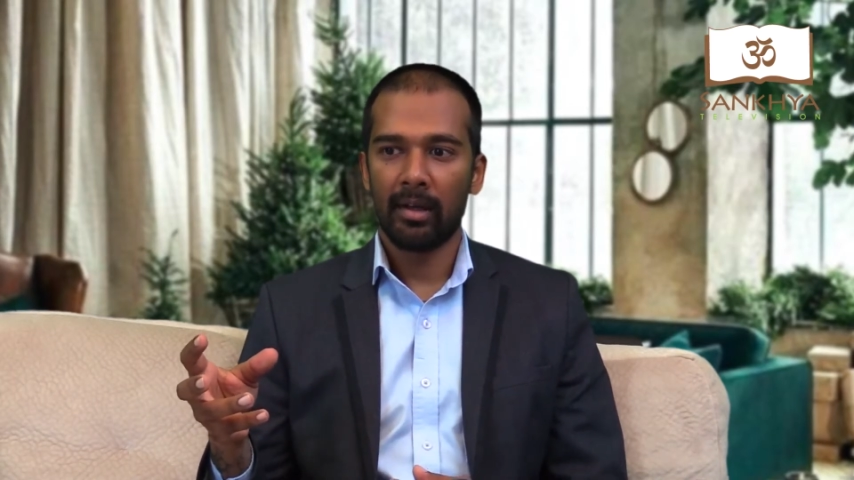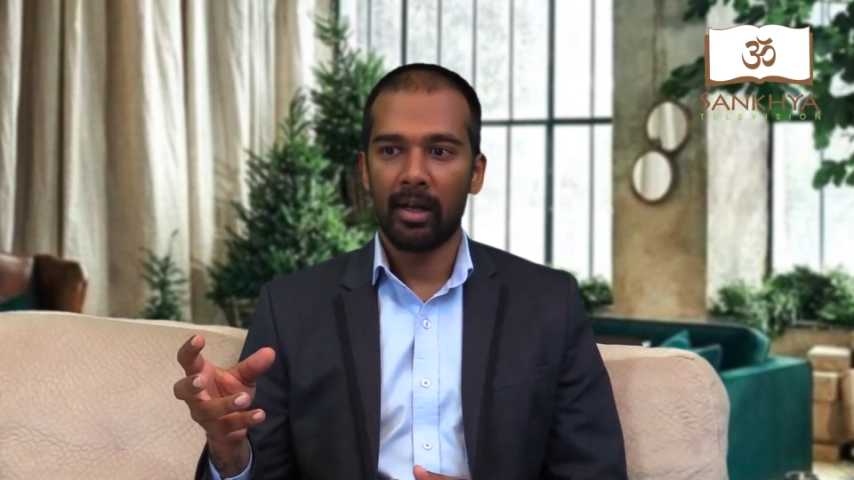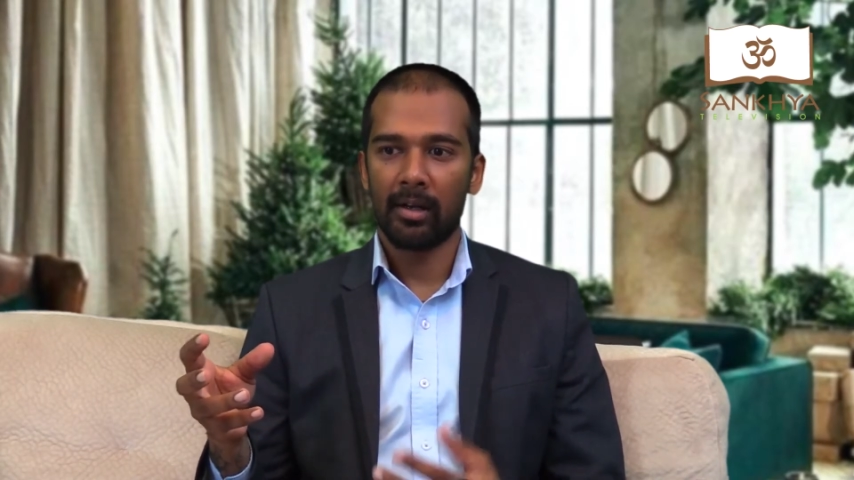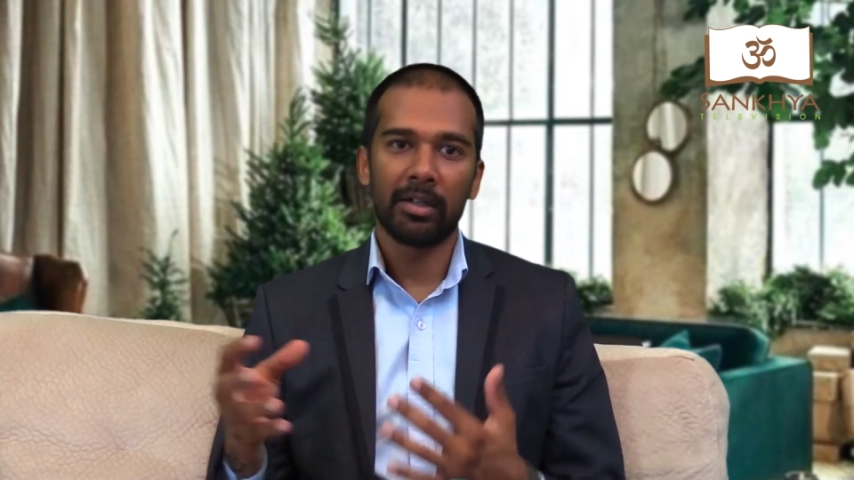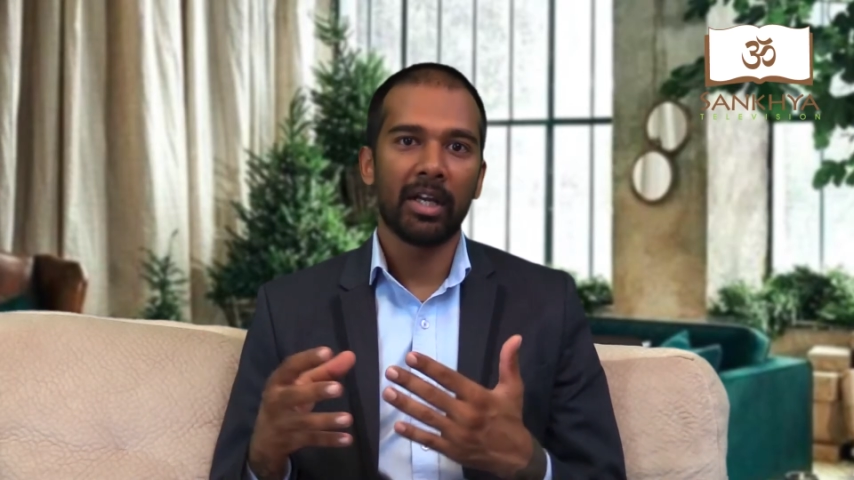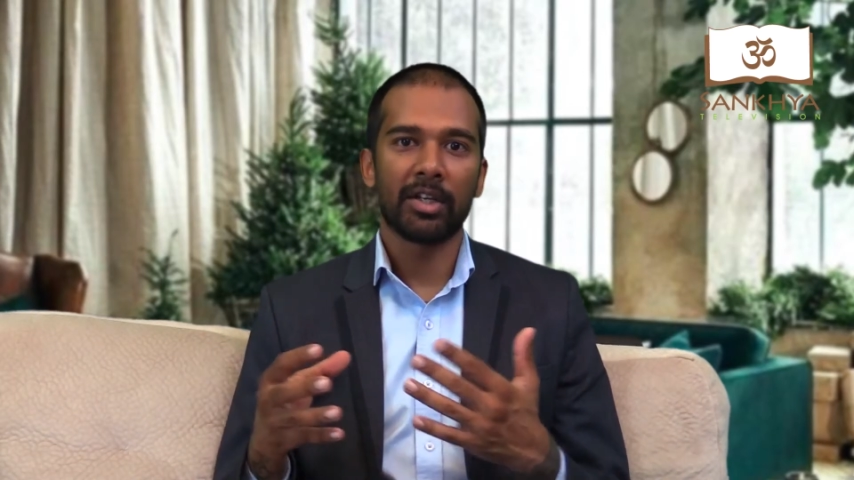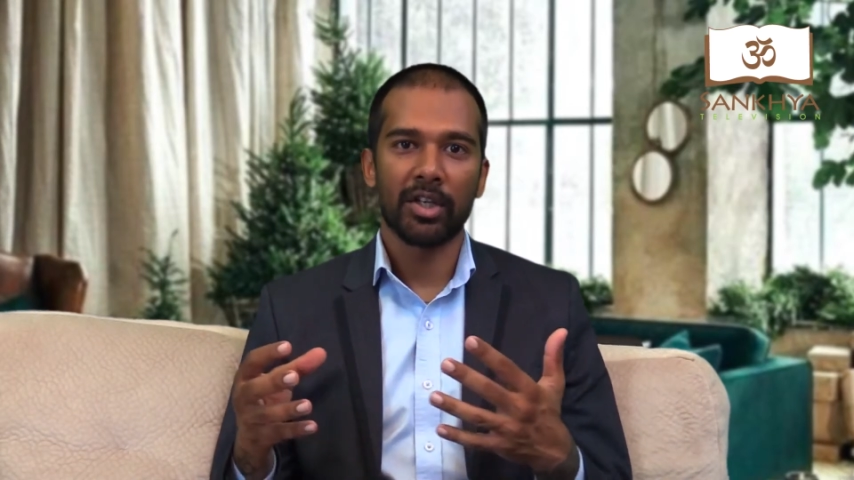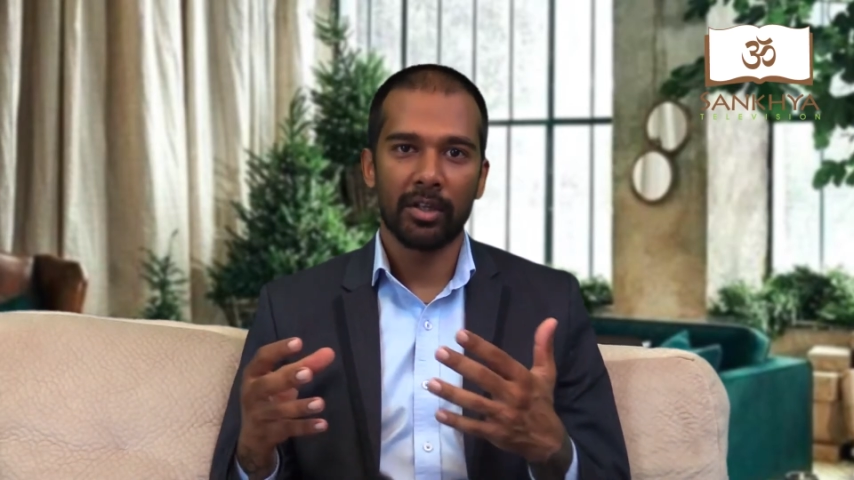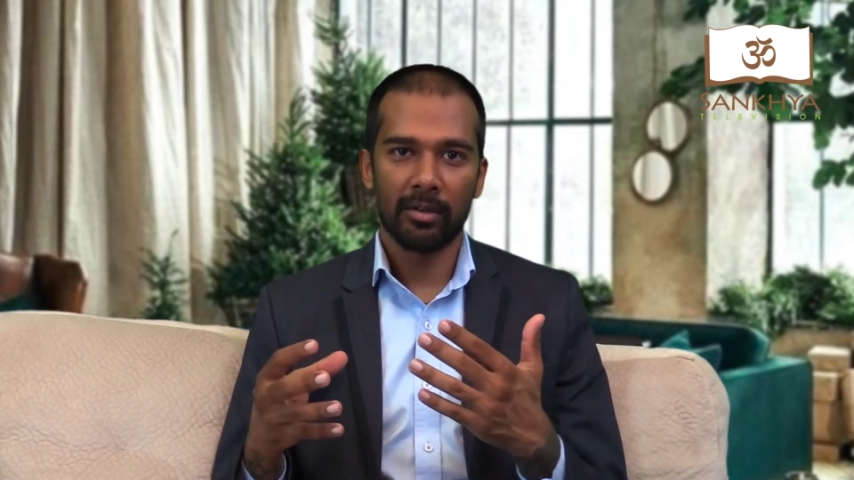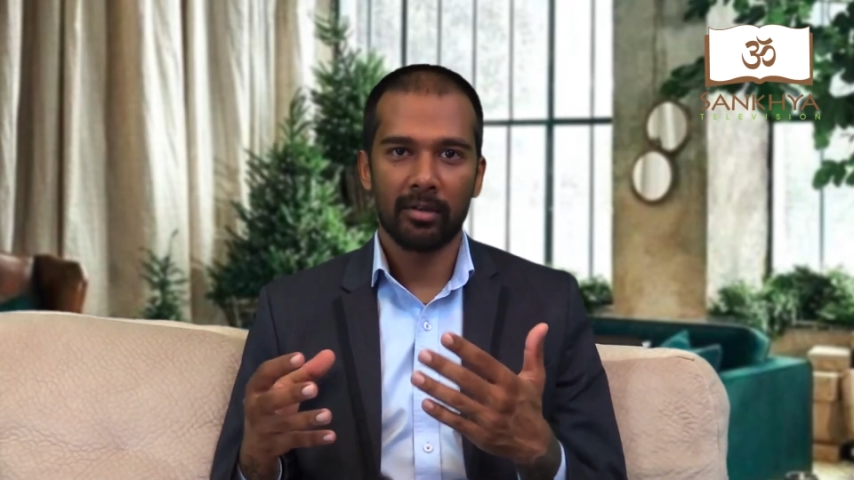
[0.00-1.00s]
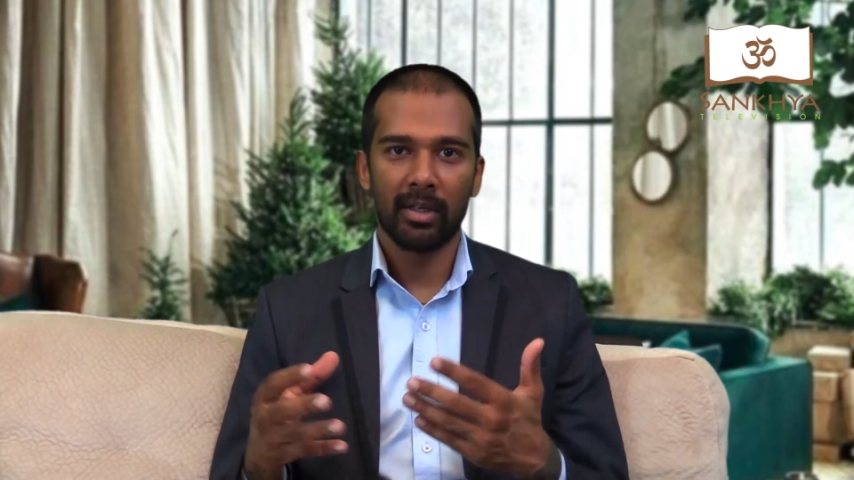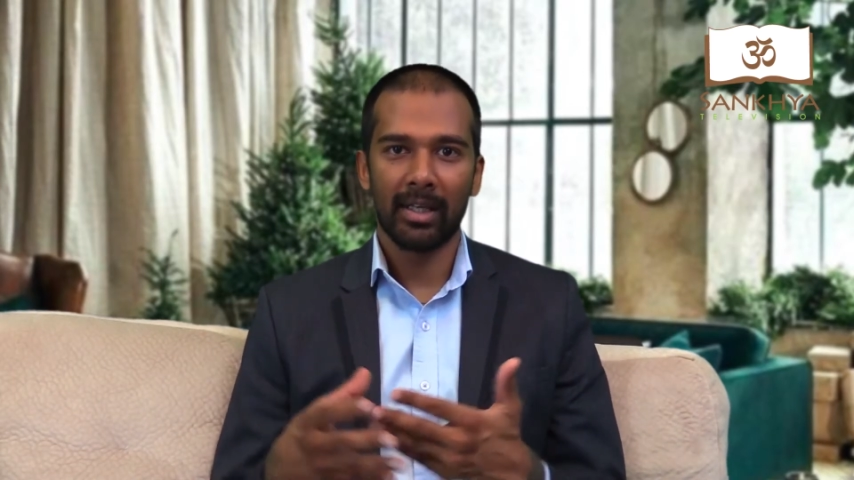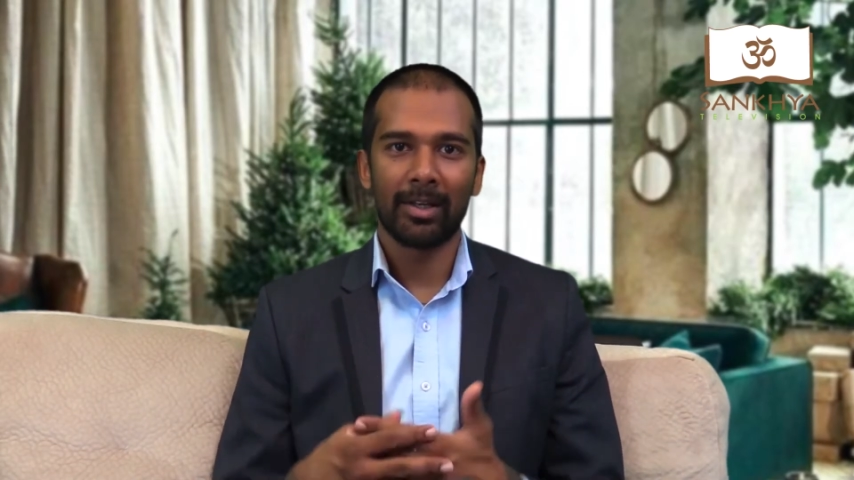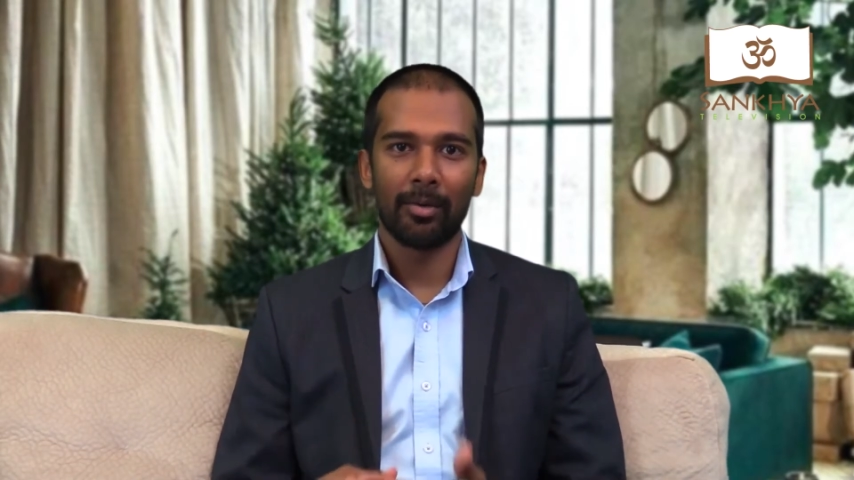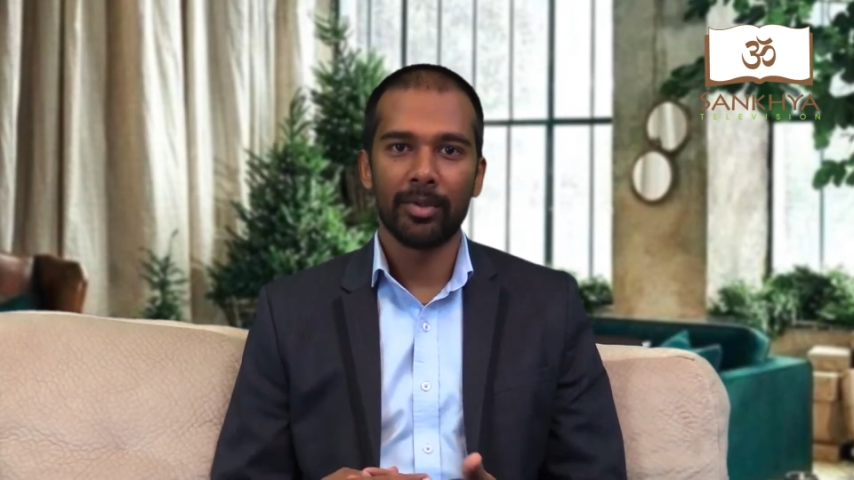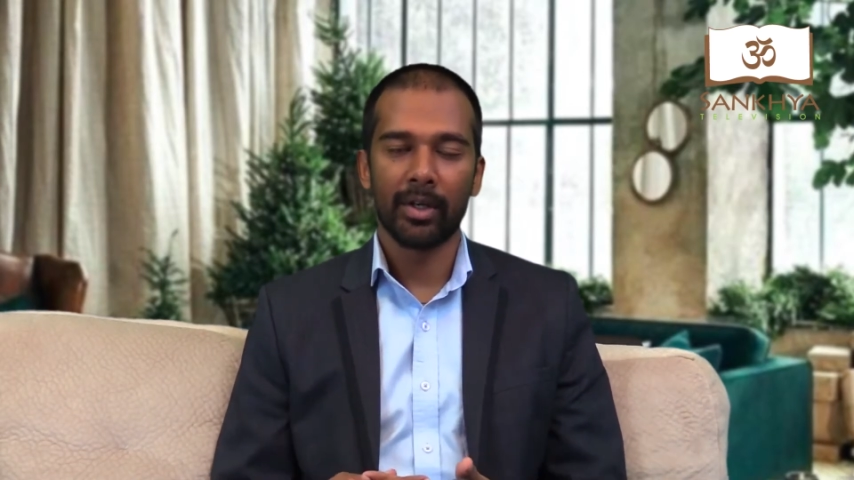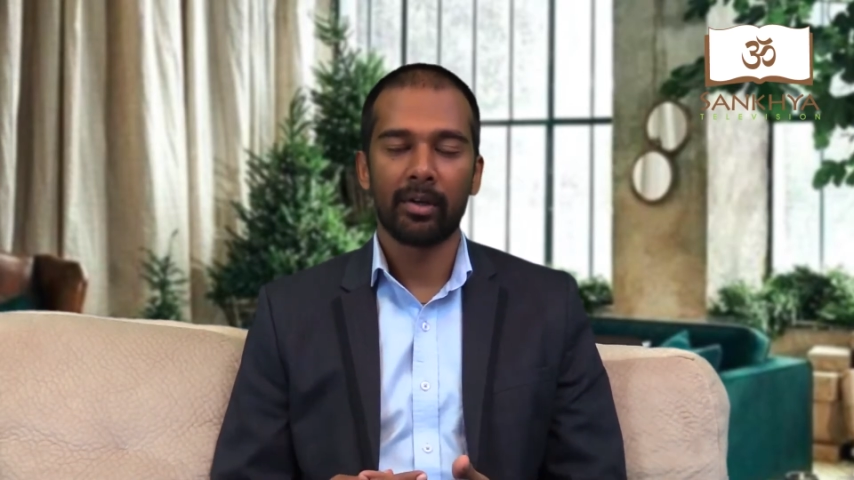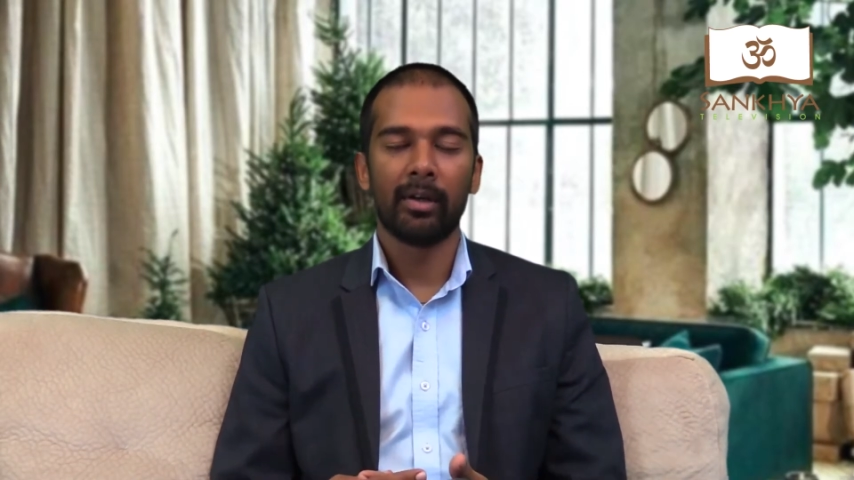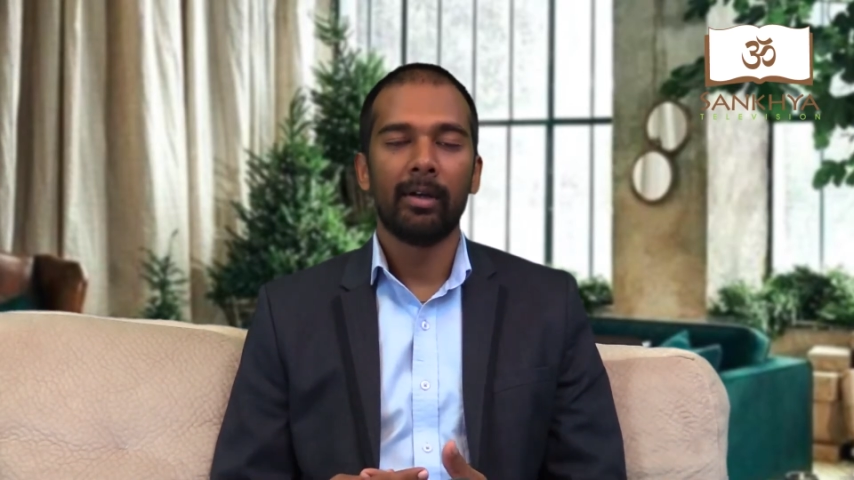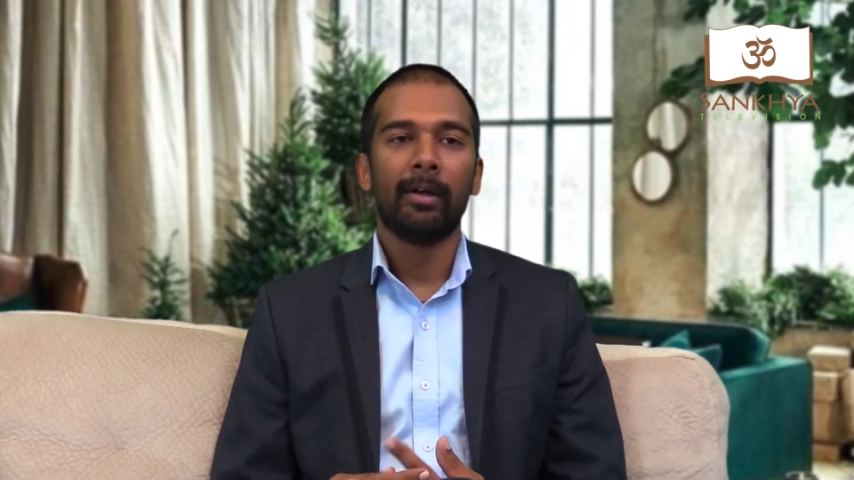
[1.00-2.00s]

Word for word: uh, connection in an object,